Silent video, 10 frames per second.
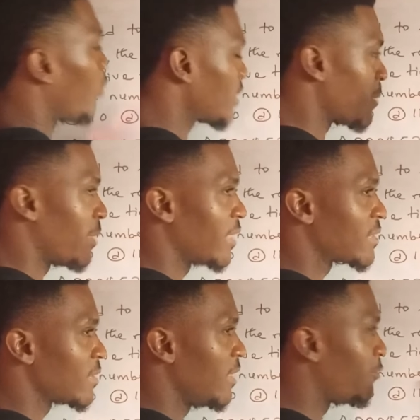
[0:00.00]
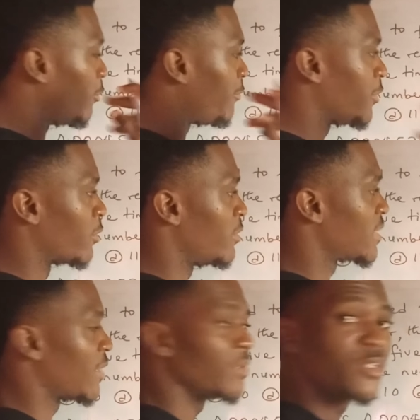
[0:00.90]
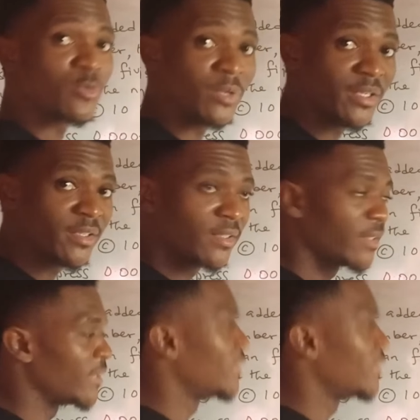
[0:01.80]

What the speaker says: What about if we figure it out this way?